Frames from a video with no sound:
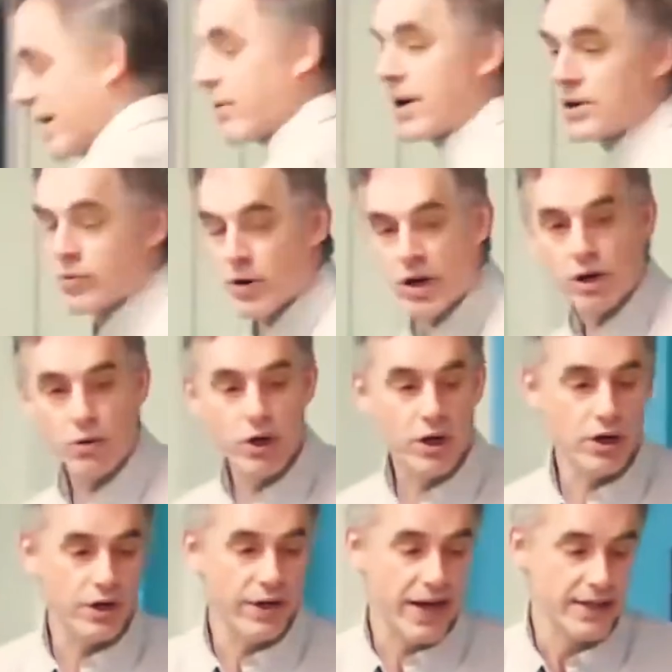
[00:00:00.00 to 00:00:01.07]
So anyways, we're going to
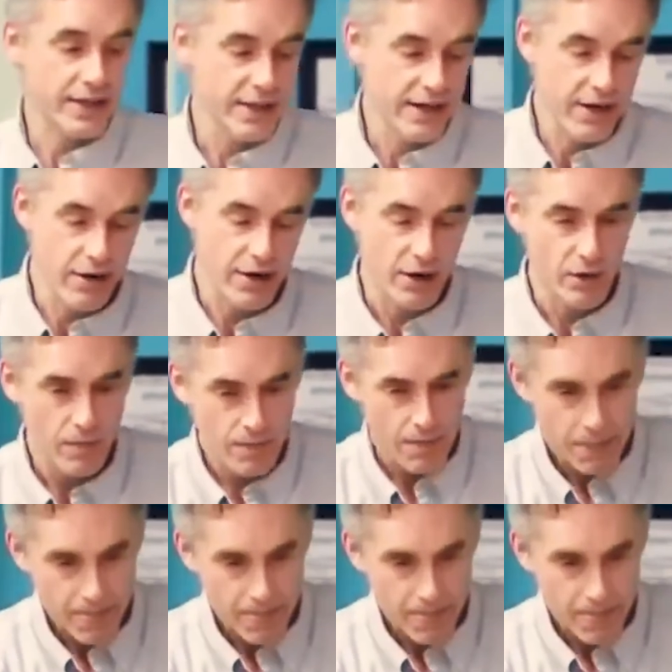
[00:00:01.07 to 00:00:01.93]
work on that scenario.